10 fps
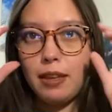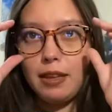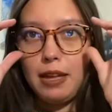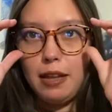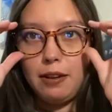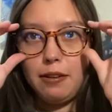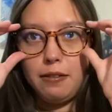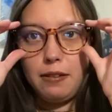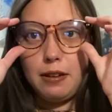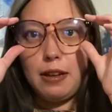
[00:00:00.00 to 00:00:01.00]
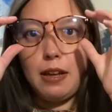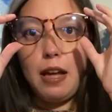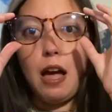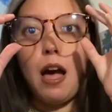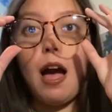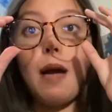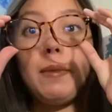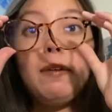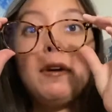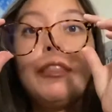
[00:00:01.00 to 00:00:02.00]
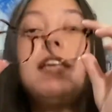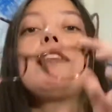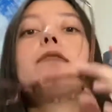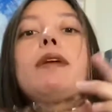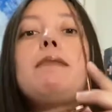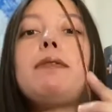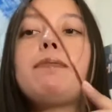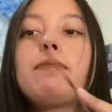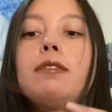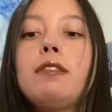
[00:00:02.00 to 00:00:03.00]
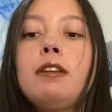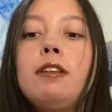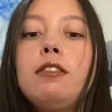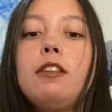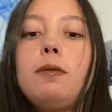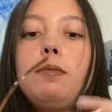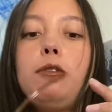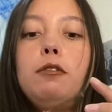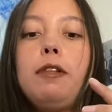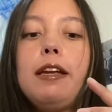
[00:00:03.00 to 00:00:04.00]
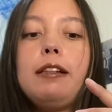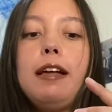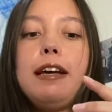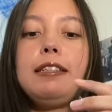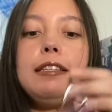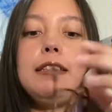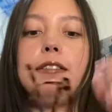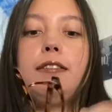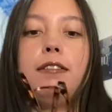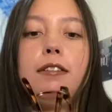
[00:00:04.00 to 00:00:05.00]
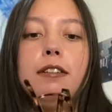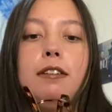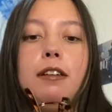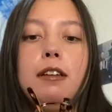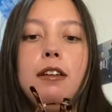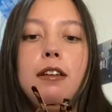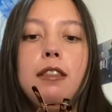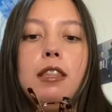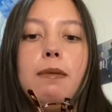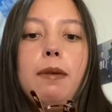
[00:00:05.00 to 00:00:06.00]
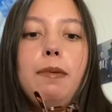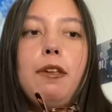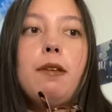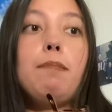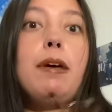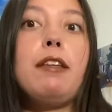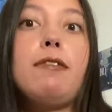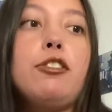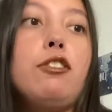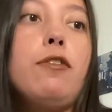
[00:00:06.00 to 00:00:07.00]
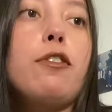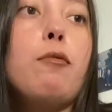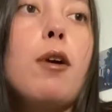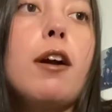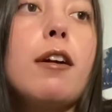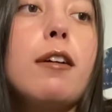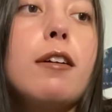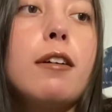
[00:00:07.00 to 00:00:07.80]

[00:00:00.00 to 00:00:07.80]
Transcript: I don't know. I might wear these, maybe. They're blue light glasses. They might be beneficial for work.